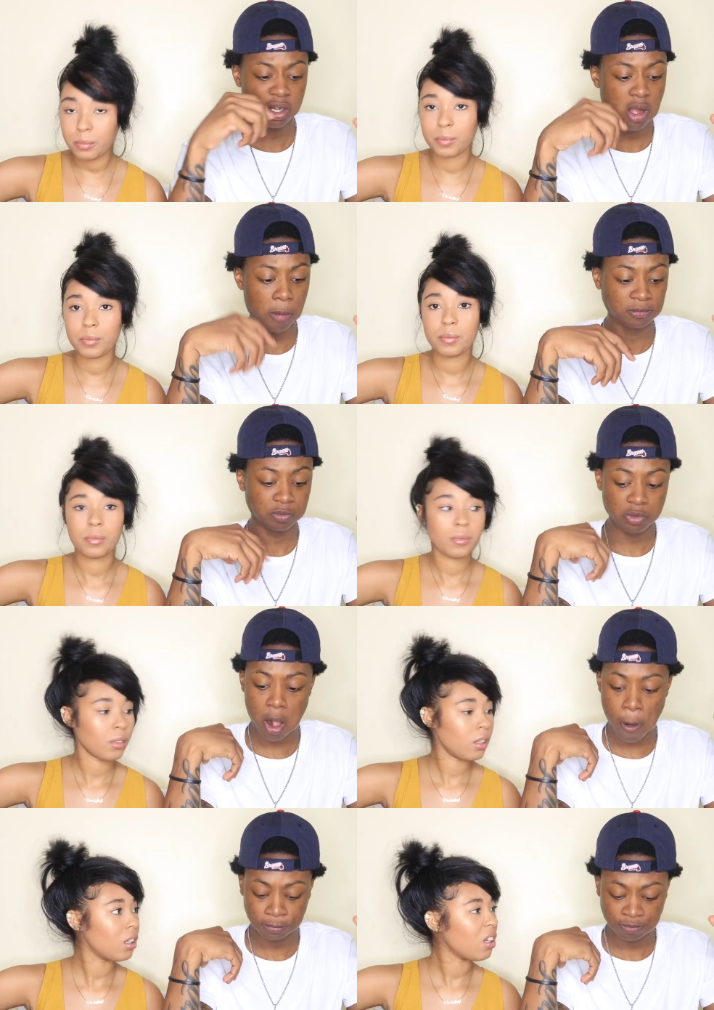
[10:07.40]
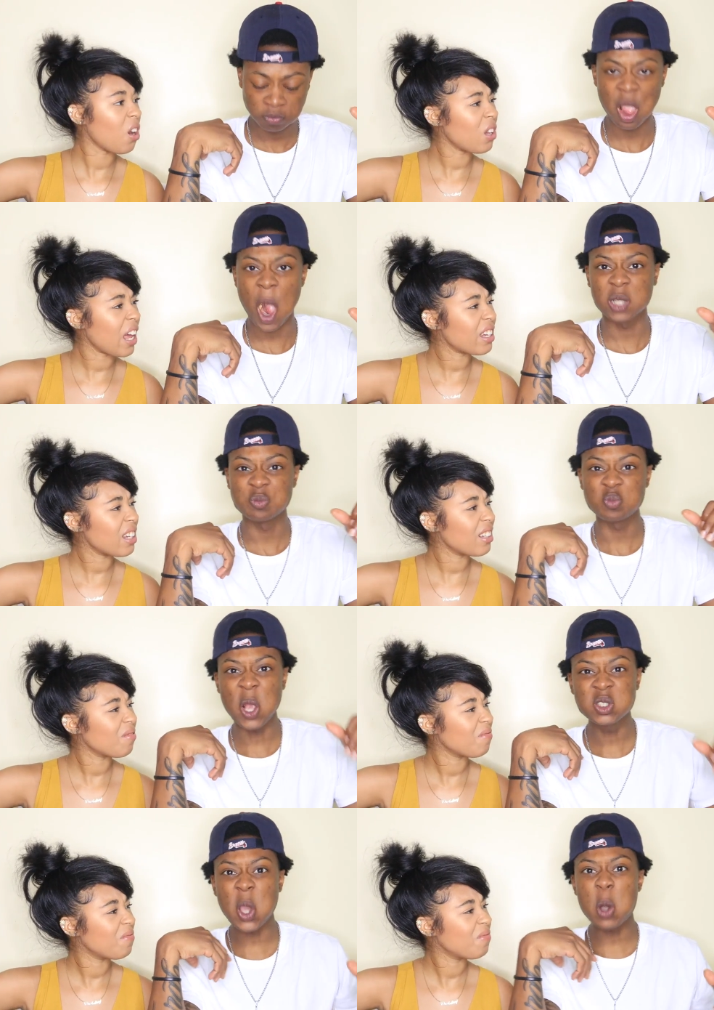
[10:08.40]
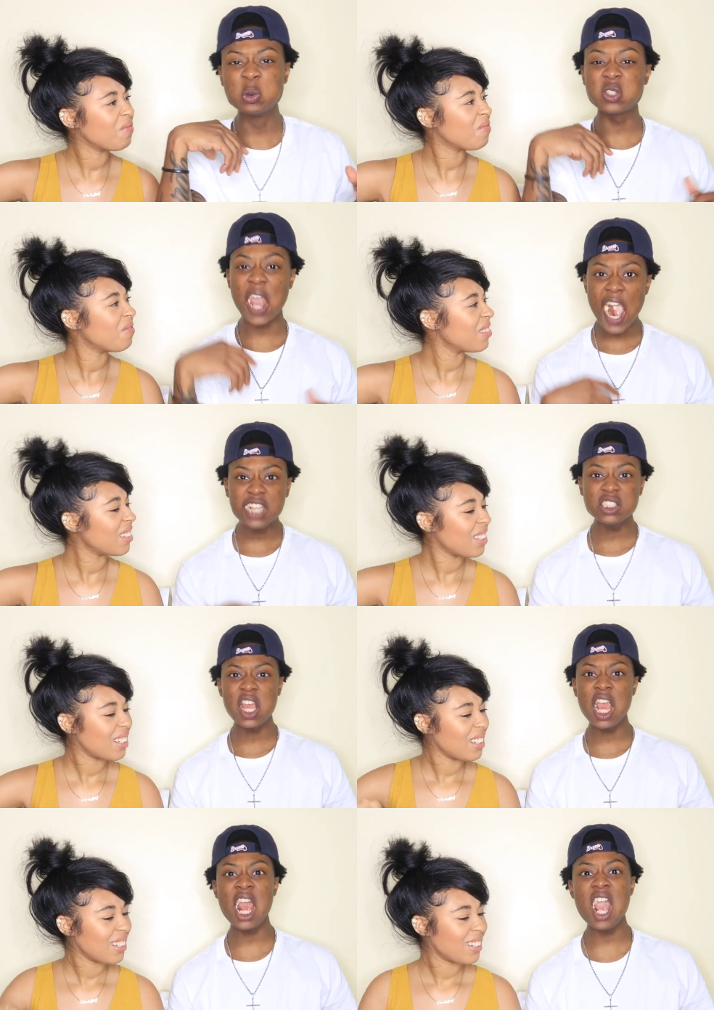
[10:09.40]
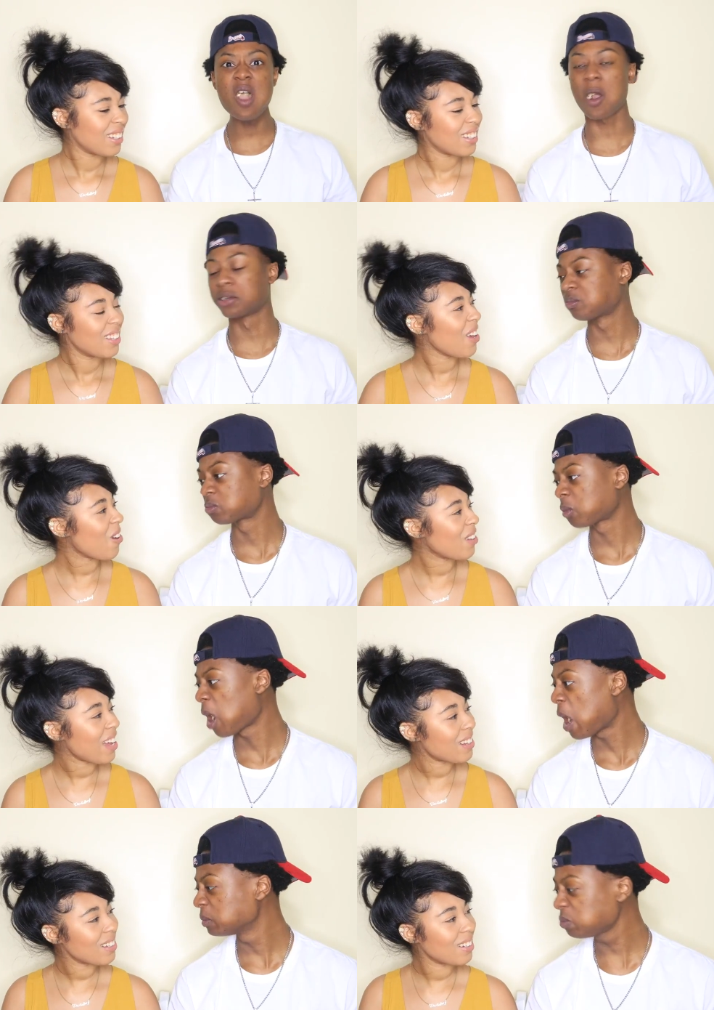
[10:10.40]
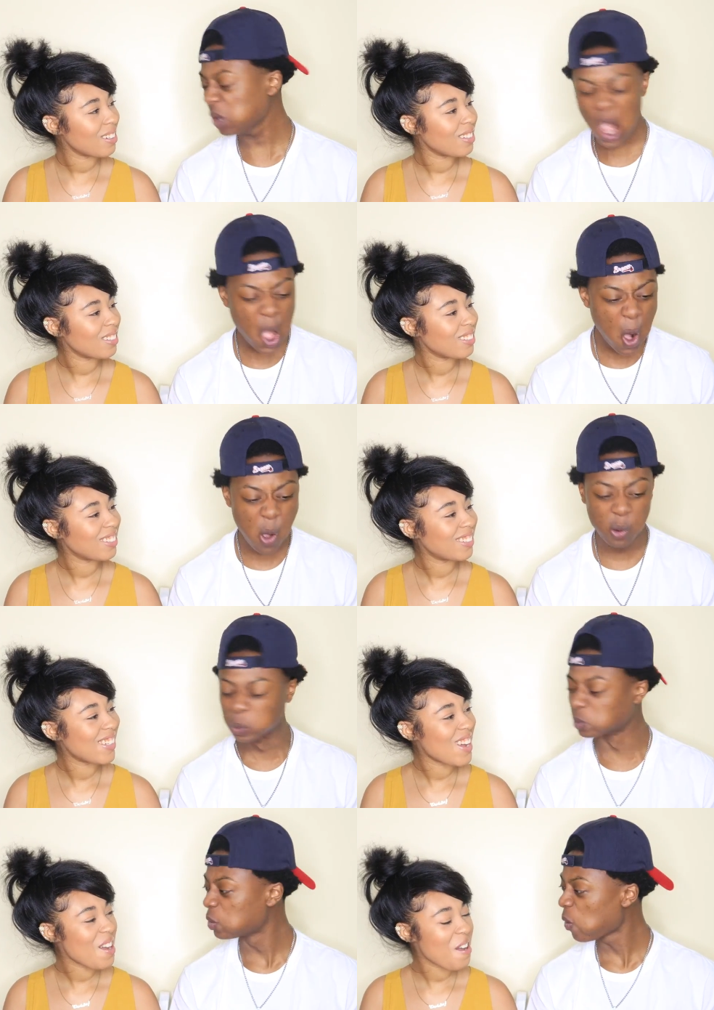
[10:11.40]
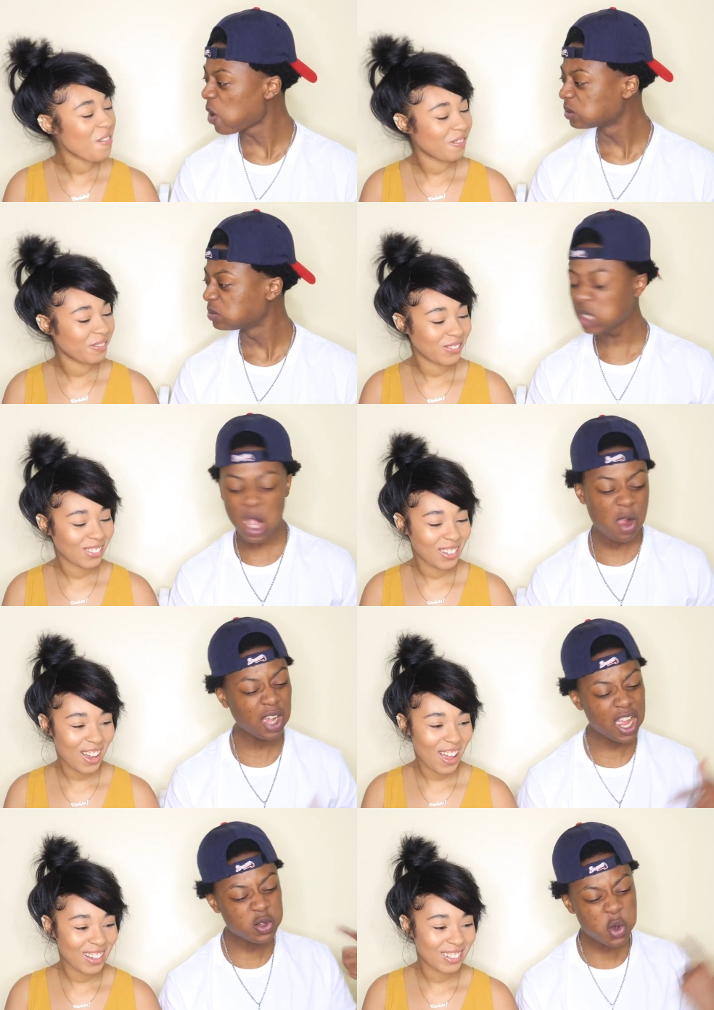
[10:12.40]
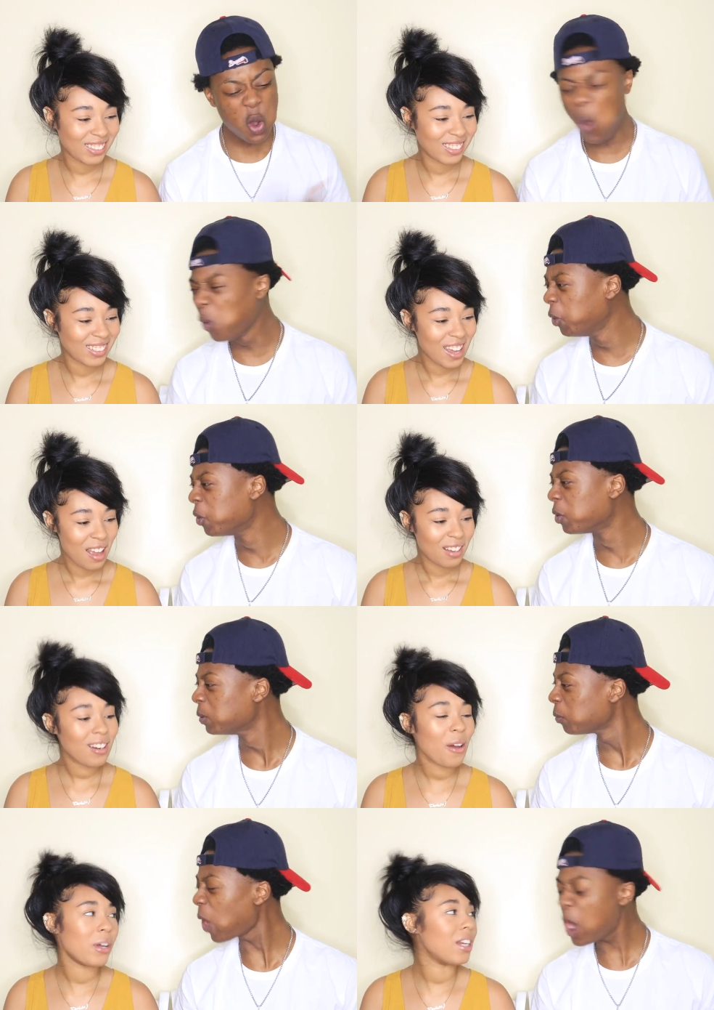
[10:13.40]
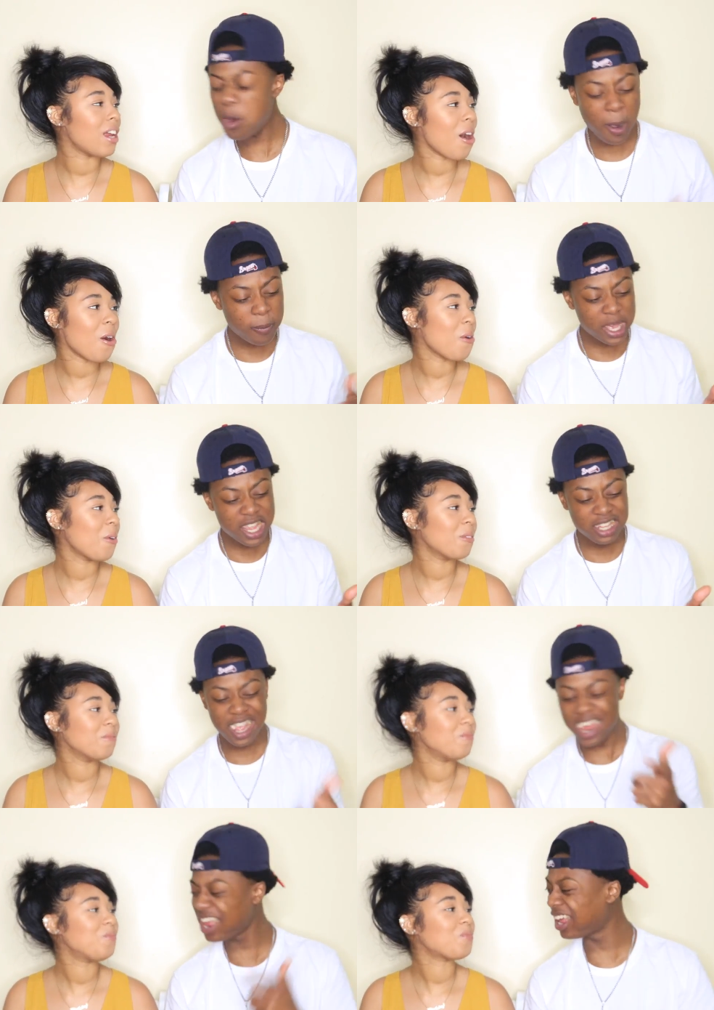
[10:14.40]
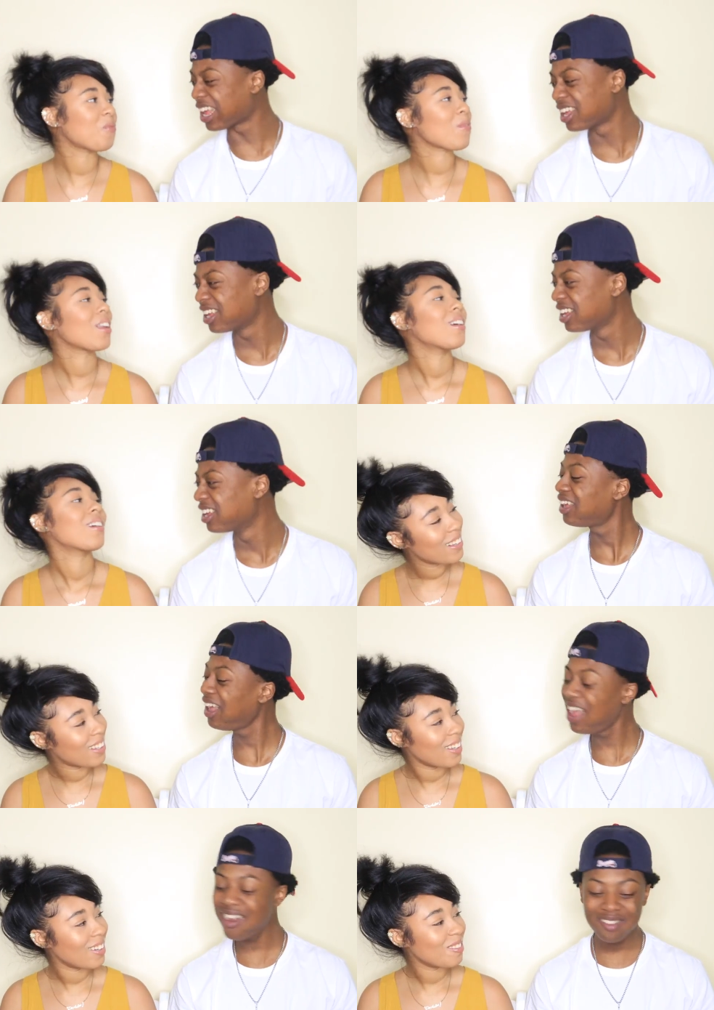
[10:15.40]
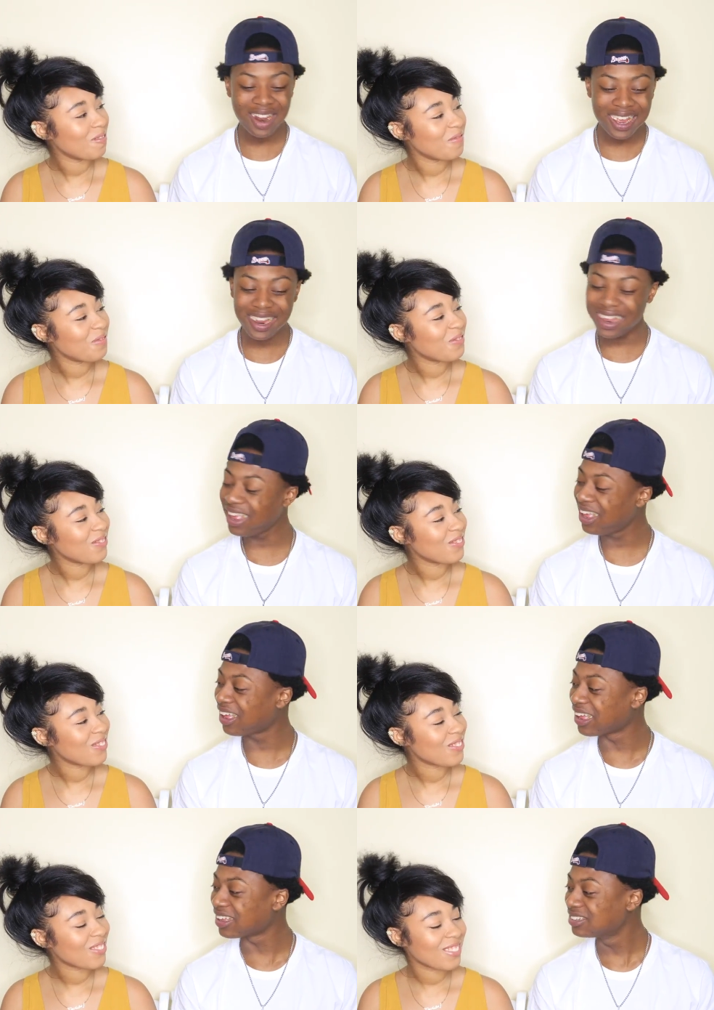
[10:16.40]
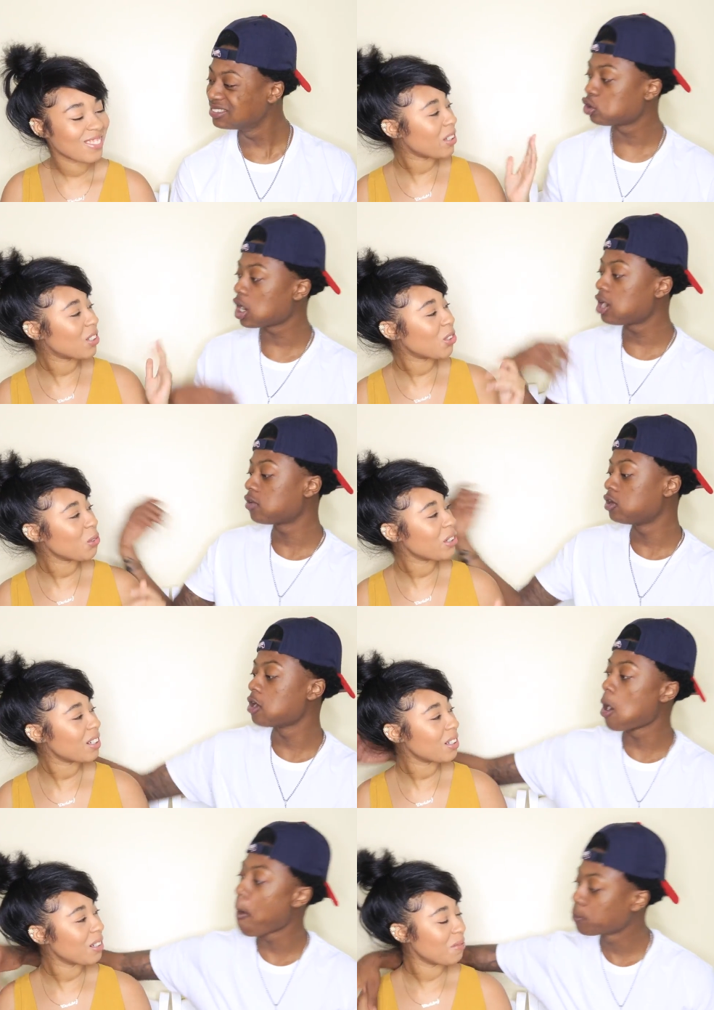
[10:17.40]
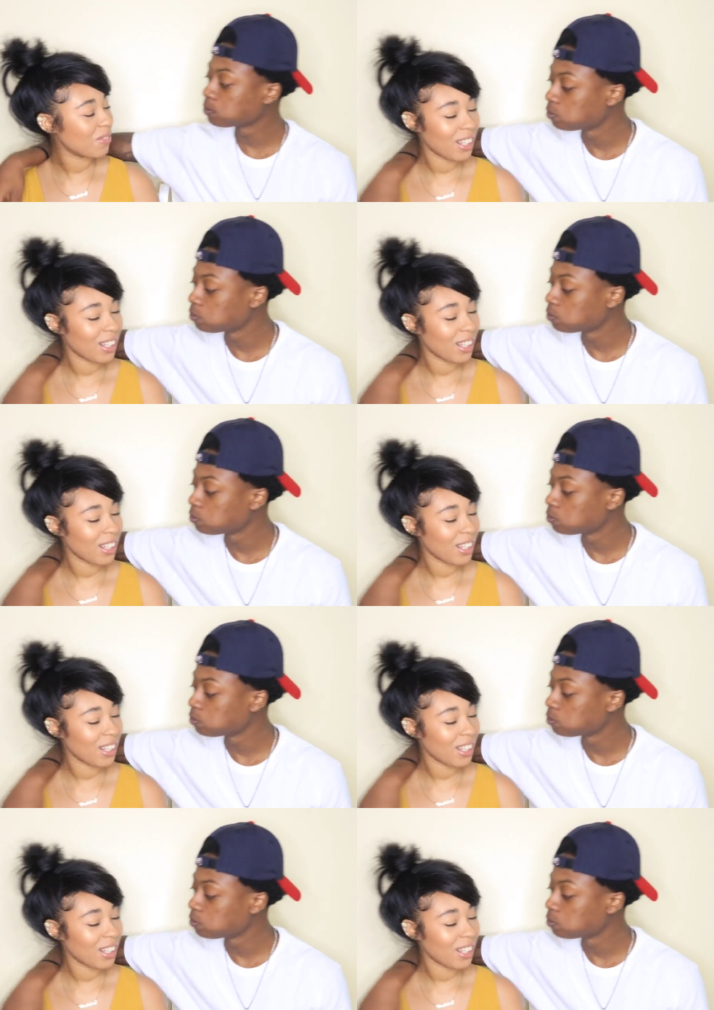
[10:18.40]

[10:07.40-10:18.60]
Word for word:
Speaker 1: Ooh like That's so nasty as hell. You don't like it. No. I do dude. No, it's not. me eat that. I don't like it. I but try to clean you. up.